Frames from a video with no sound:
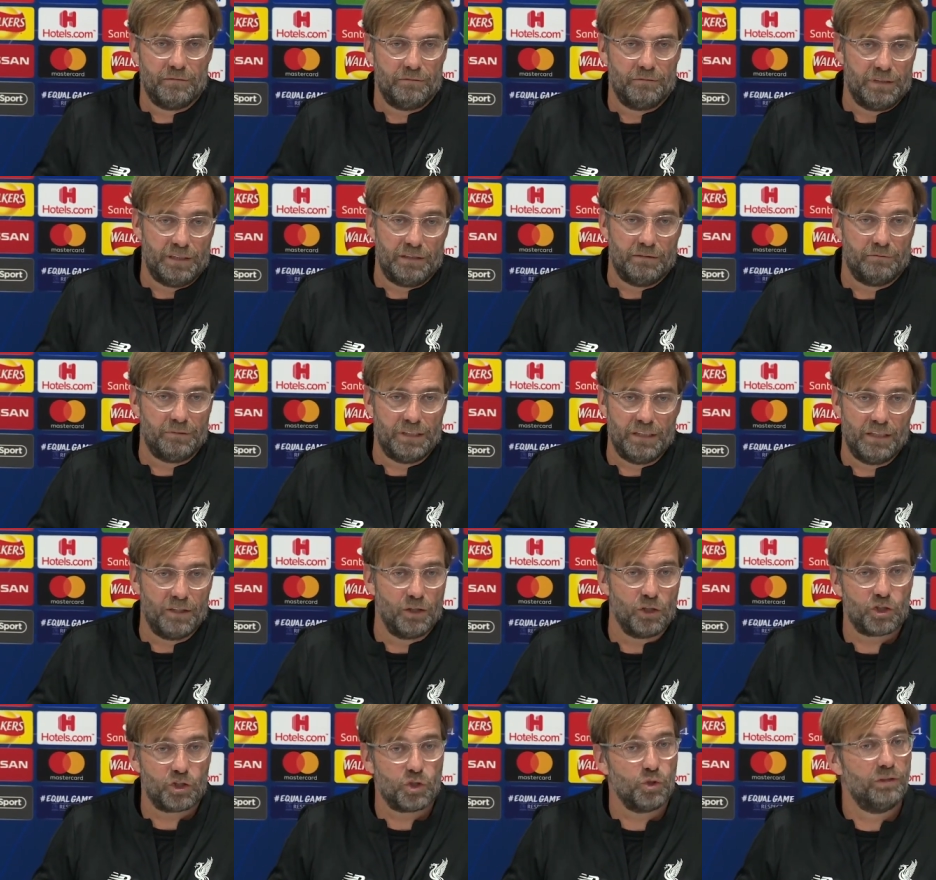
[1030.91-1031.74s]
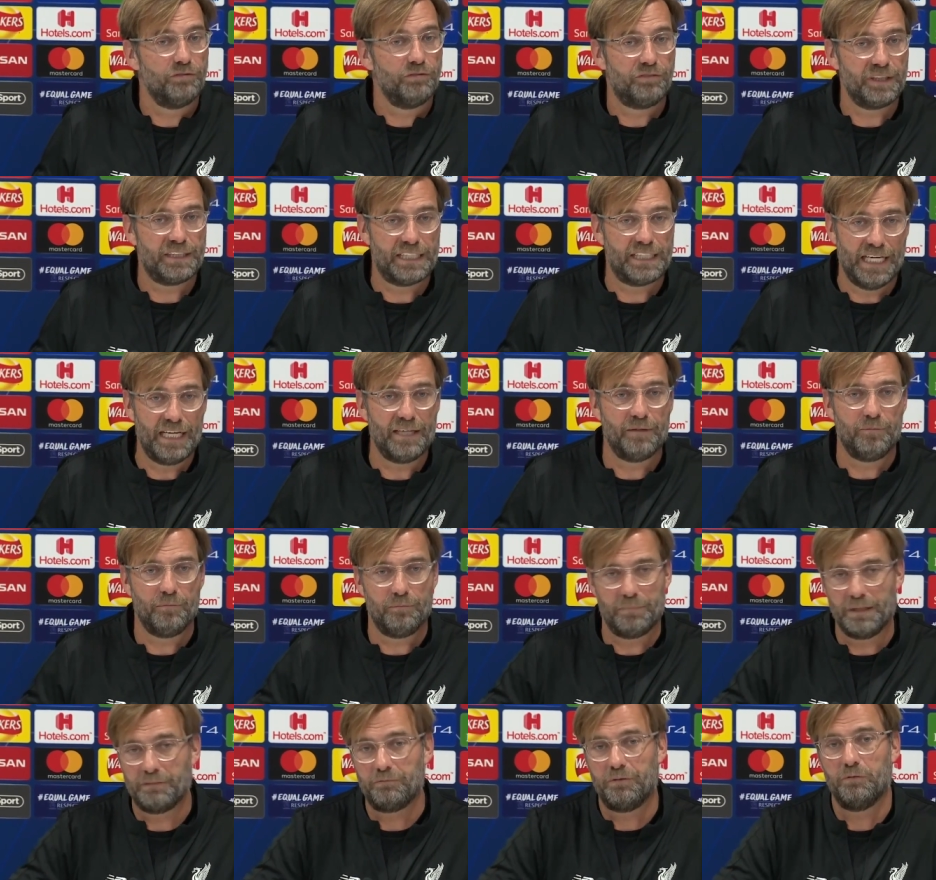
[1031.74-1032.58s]
We, we are not sure if we
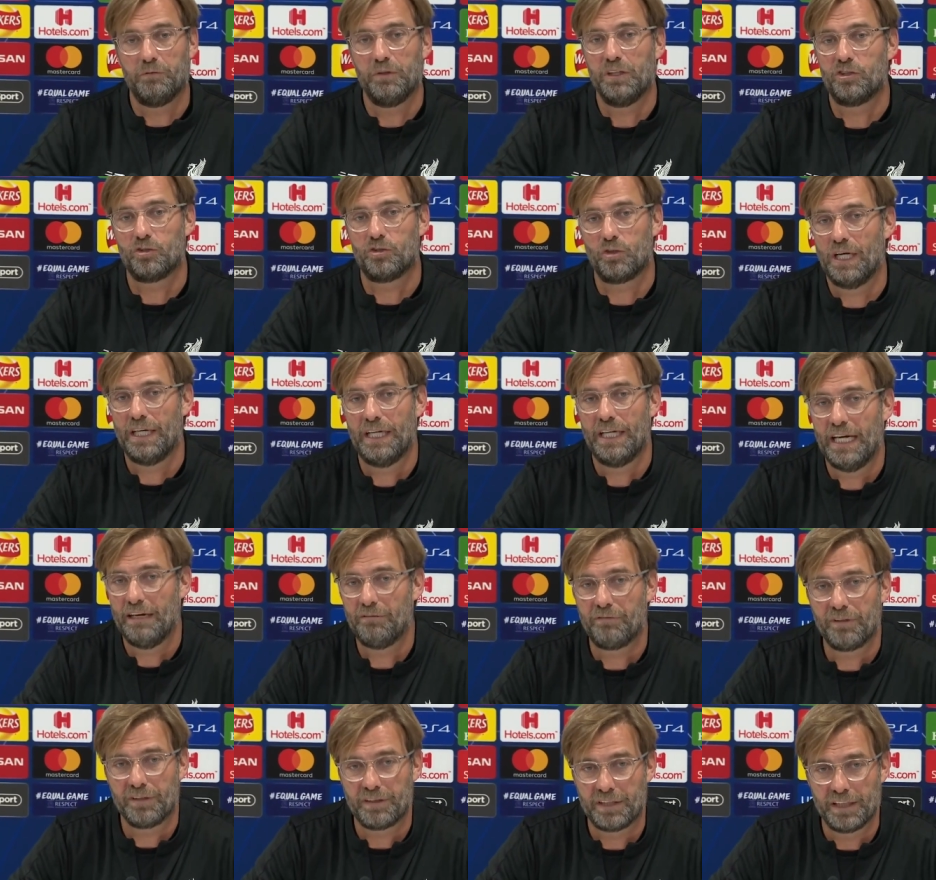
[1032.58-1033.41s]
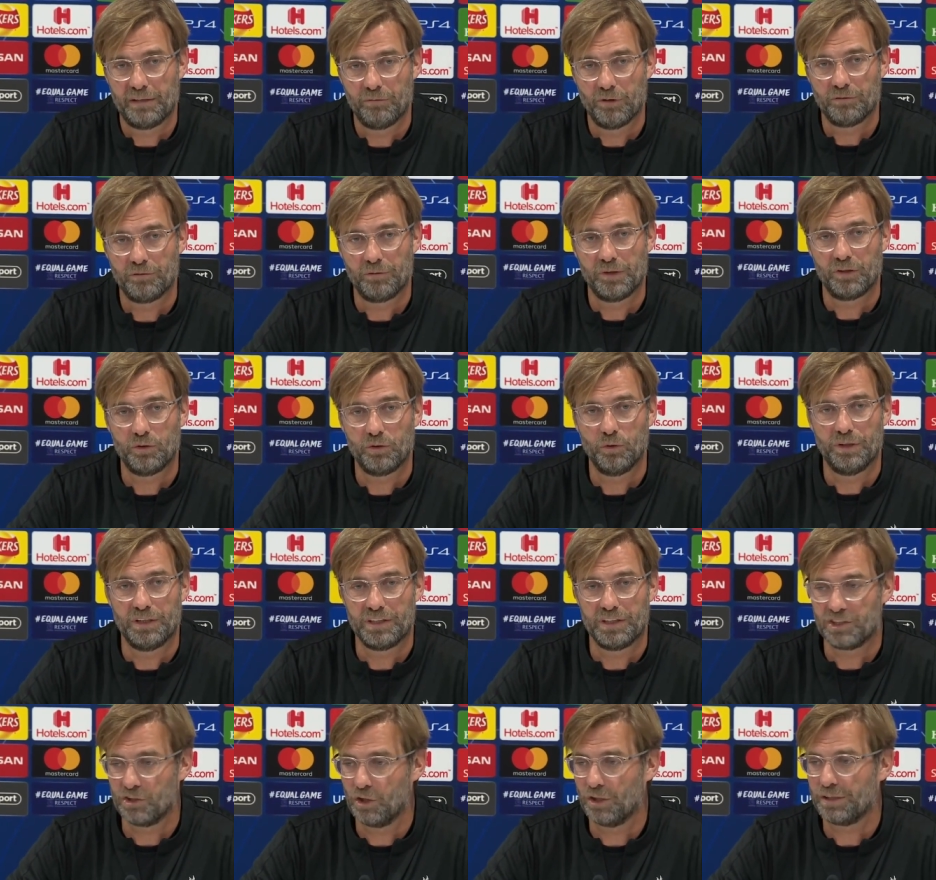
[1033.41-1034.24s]
can, but we will try everything what we're
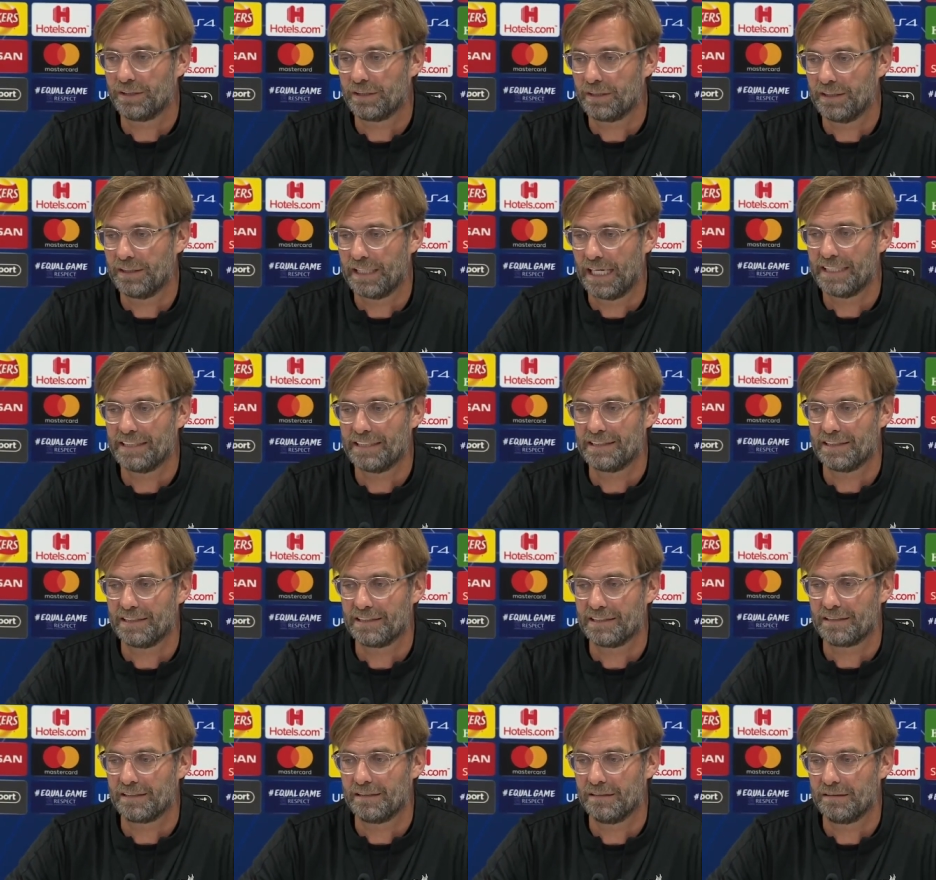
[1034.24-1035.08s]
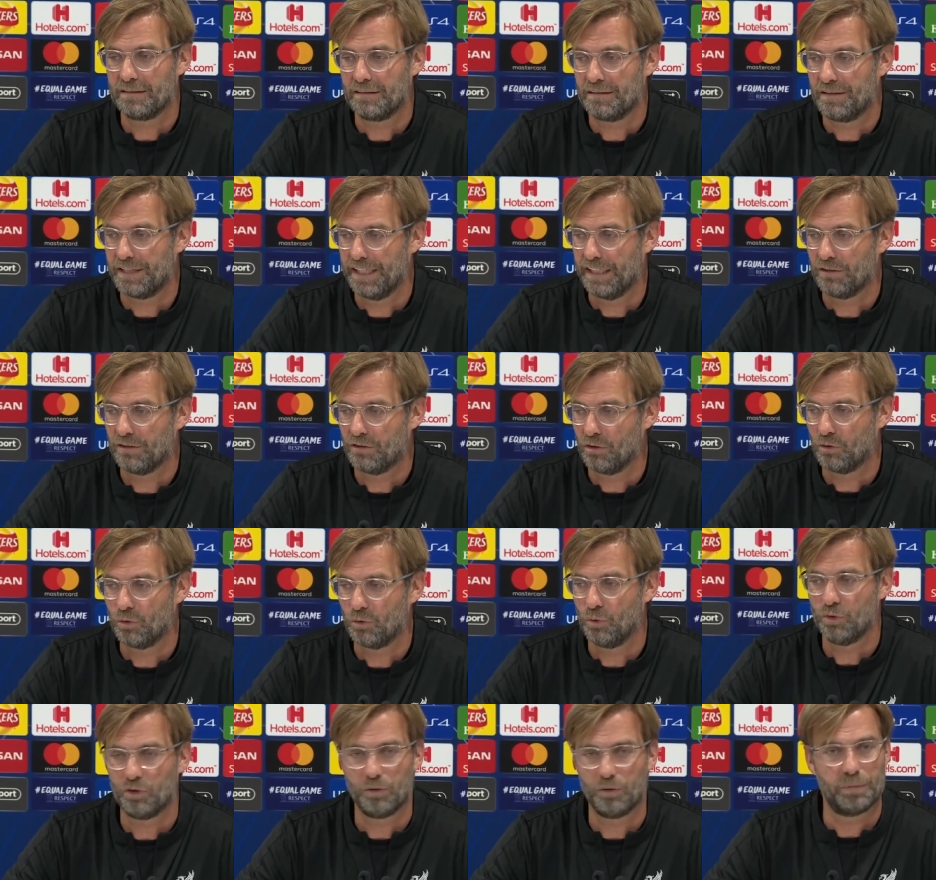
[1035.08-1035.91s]
doing. It's not the nicest thing to
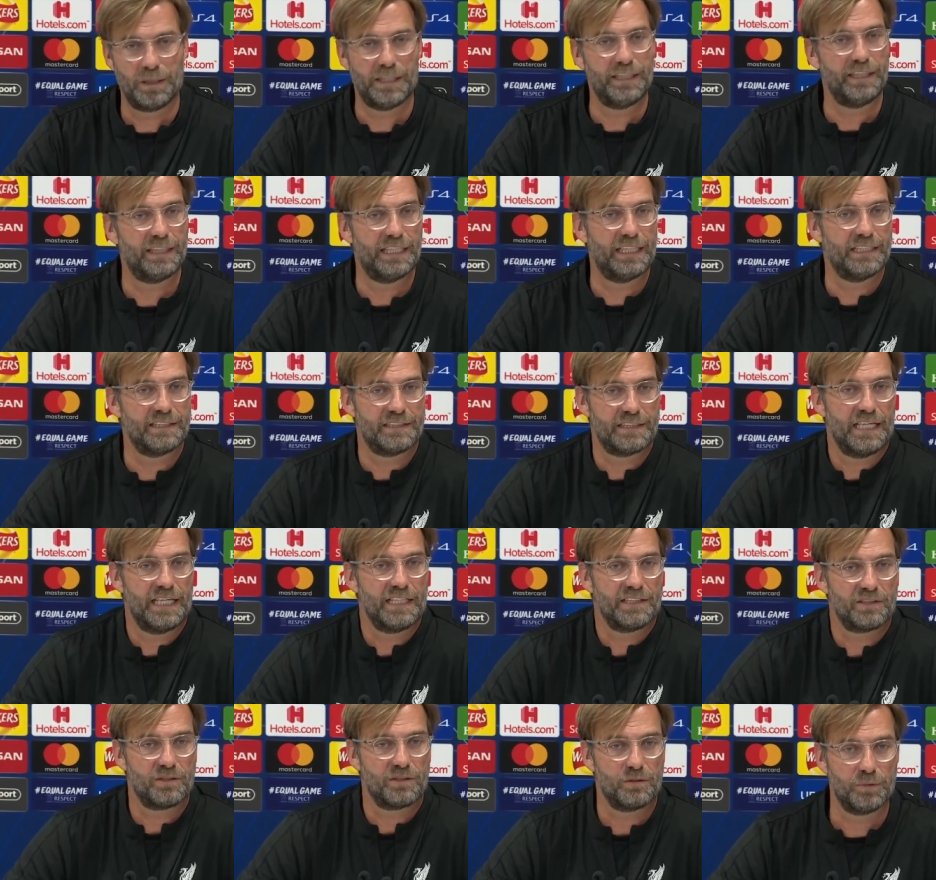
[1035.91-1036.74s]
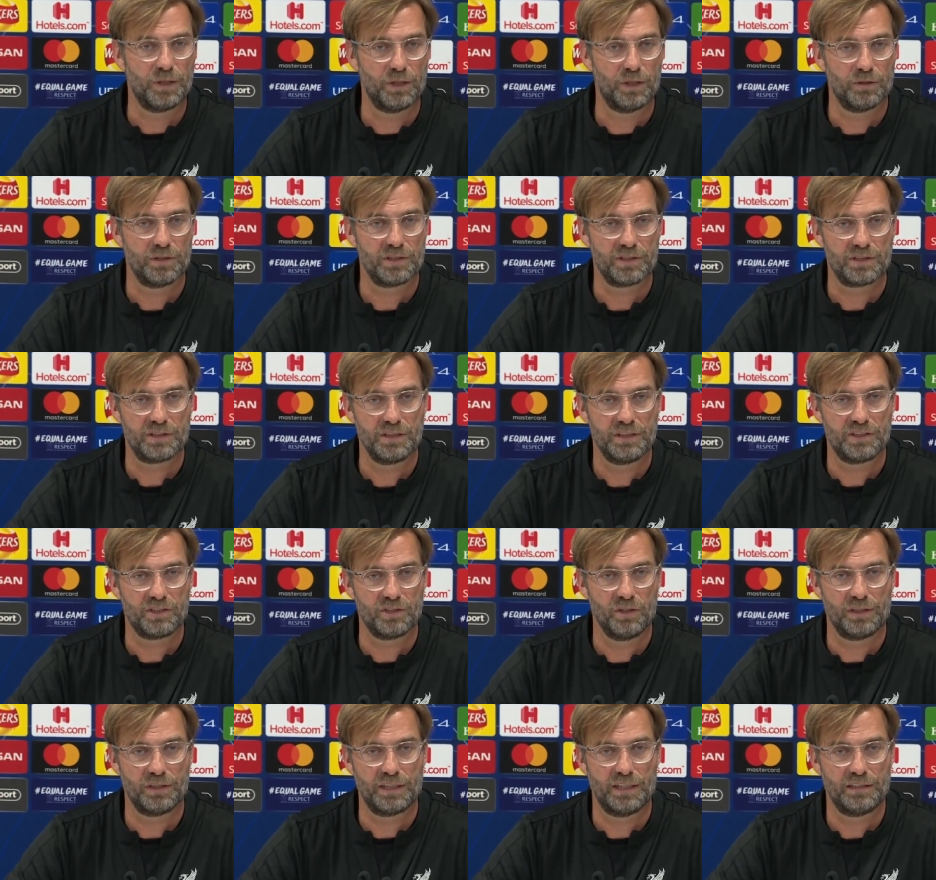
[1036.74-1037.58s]
do to play against us. To be honest,
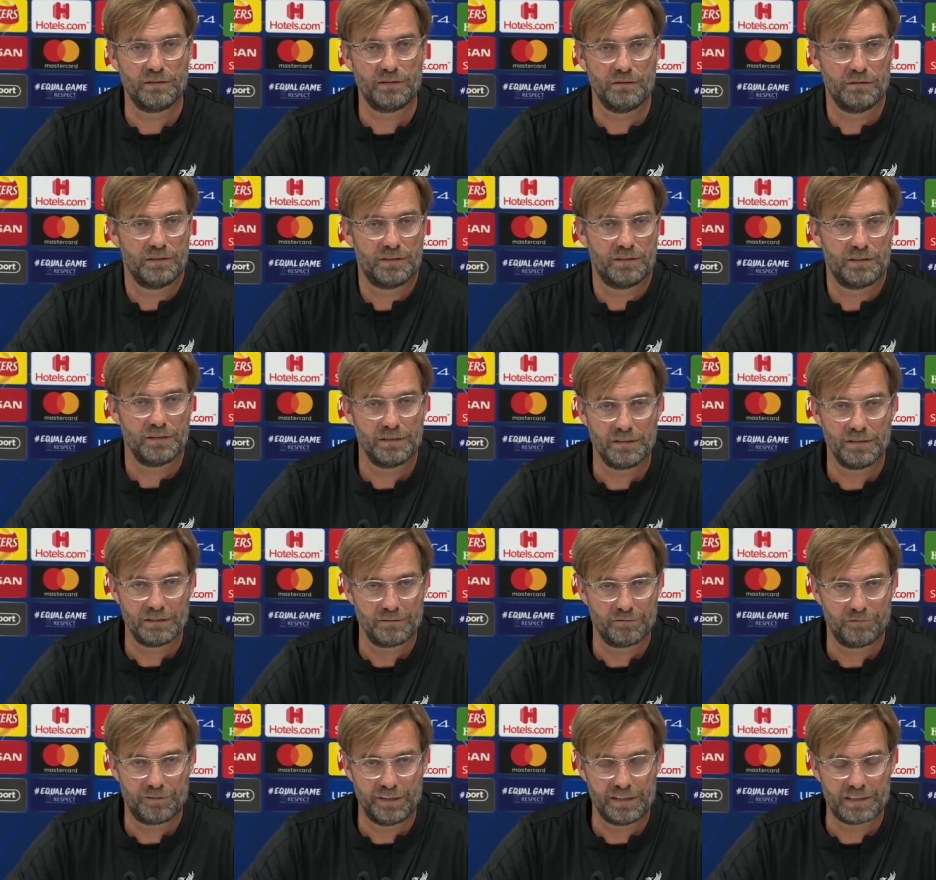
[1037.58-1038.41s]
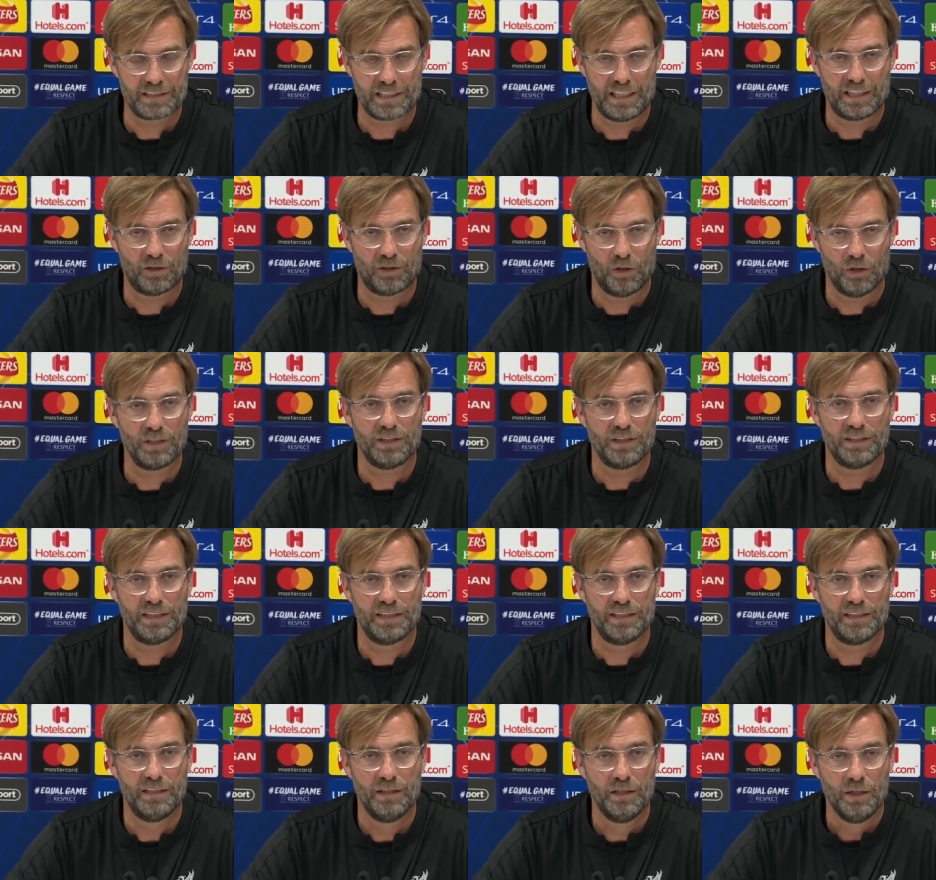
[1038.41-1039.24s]
it's not that you it's, it feels like
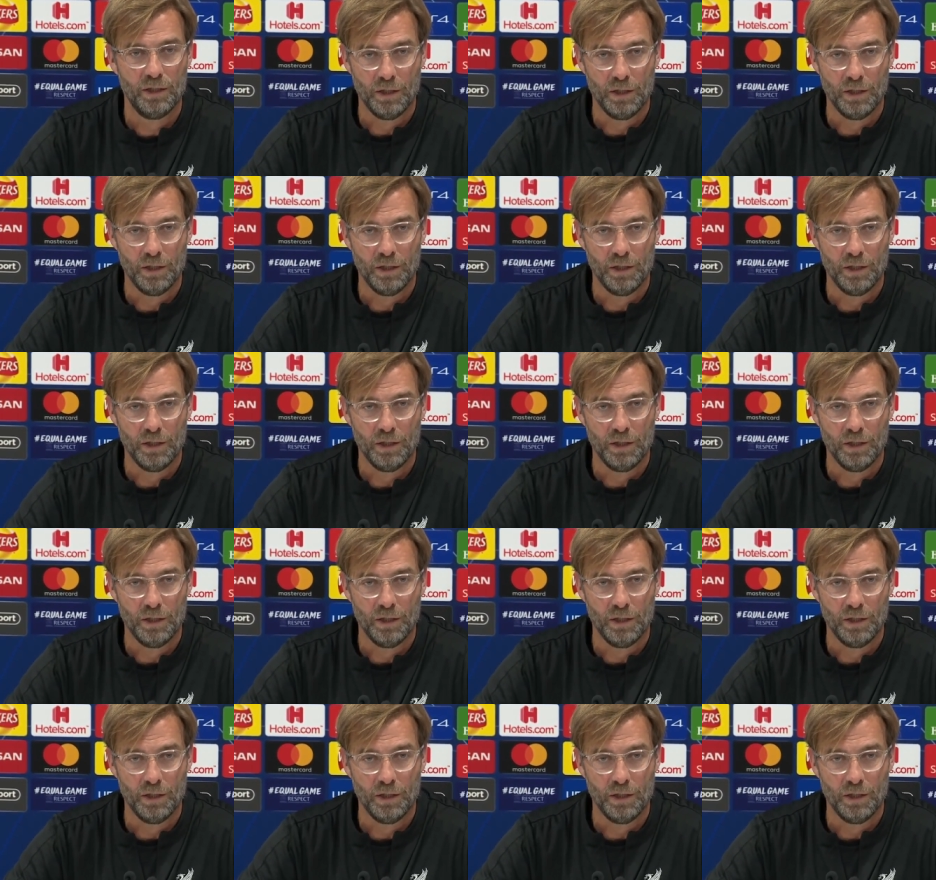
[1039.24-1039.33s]
holiday.